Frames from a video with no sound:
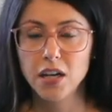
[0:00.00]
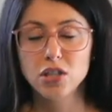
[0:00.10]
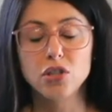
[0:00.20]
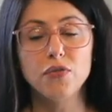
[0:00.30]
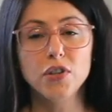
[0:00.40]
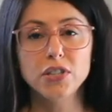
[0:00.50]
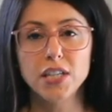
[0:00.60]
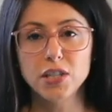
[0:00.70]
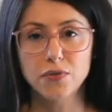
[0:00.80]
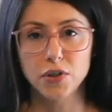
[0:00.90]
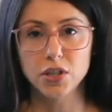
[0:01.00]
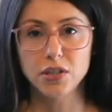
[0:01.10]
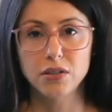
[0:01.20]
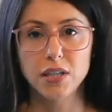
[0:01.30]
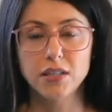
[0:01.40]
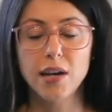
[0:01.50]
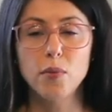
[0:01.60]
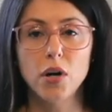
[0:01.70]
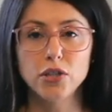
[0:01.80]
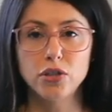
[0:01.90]
So first things first is I
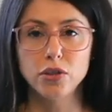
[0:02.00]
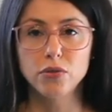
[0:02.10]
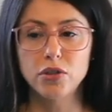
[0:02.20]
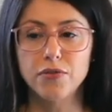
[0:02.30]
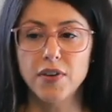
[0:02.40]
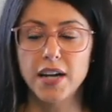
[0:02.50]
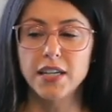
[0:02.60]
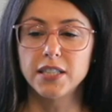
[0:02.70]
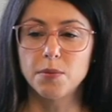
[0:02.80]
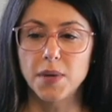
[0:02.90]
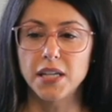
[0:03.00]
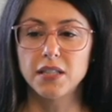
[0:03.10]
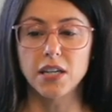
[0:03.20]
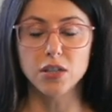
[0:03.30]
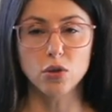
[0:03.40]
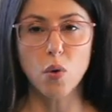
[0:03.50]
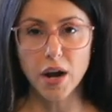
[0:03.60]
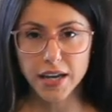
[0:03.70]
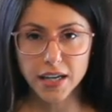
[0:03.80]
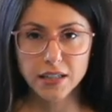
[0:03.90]
want you to find a space that is
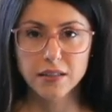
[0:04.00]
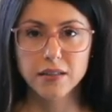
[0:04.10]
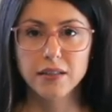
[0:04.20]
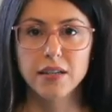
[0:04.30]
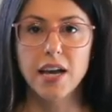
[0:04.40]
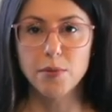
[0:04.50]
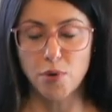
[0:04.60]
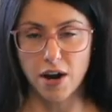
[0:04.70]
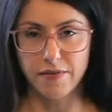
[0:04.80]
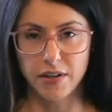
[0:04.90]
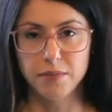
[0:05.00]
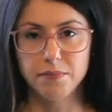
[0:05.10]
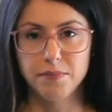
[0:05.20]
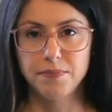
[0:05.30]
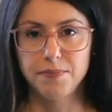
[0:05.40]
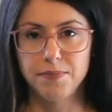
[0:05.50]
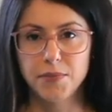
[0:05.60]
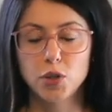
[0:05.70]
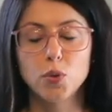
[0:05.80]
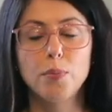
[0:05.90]
quiet and private.
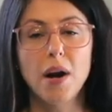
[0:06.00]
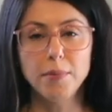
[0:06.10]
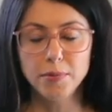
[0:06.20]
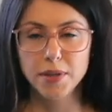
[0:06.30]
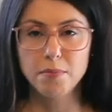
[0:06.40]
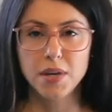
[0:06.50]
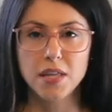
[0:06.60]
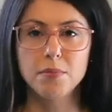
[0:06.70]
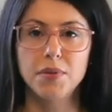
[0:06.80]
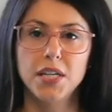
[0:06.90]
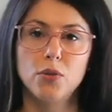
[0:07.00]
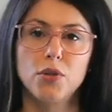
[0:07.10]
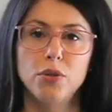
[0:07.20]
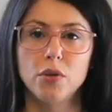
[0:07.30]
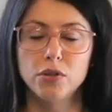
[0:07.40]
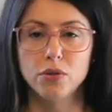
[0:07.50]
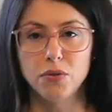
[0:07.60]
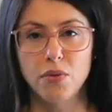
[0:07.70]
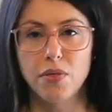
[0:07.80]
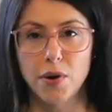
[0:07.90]
This will probably be the place where you also
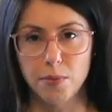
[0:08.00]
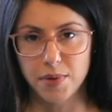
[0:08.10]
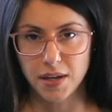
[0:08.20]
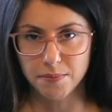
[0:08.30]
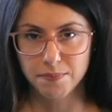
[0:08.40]
do therapy.